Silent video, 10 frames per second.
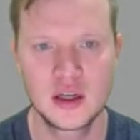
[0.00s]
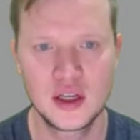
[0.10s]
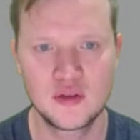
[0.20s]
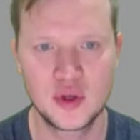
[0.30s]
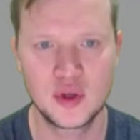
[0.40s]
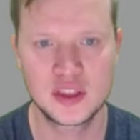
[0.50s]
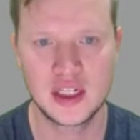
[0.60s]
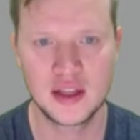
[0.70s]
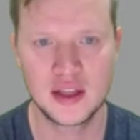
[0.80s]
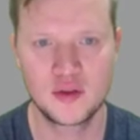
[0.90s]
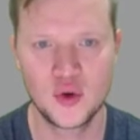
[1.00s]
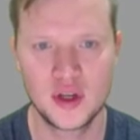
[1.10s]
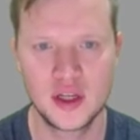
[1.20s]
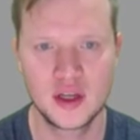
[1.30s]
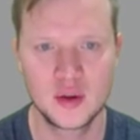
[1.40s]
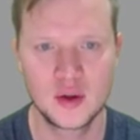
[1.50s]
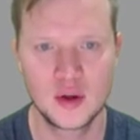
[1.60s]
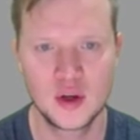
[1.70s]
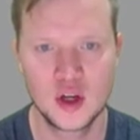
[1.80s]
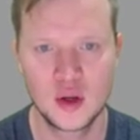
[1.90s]
If we select 3,
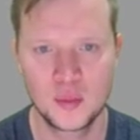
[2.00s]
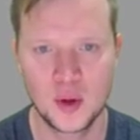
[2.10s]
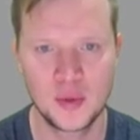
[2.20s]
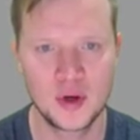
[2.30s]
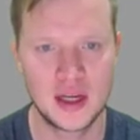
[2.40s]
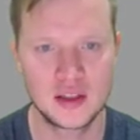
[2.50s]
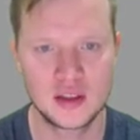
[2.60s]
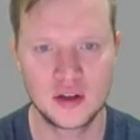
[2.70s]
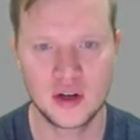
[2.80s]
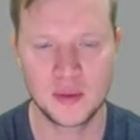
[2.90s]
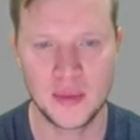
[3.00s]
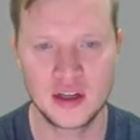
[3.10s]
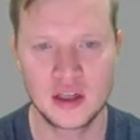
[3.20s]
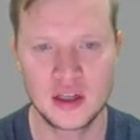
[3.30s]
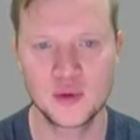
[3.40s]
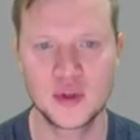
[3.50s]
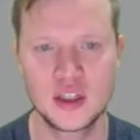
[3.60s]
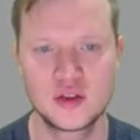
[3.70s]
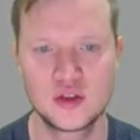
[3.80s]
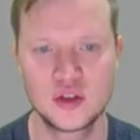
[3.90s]
populate array manually, we
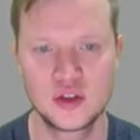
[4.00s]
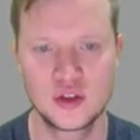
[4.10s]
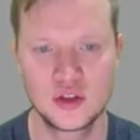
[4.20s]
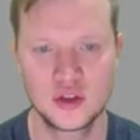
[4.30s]
need to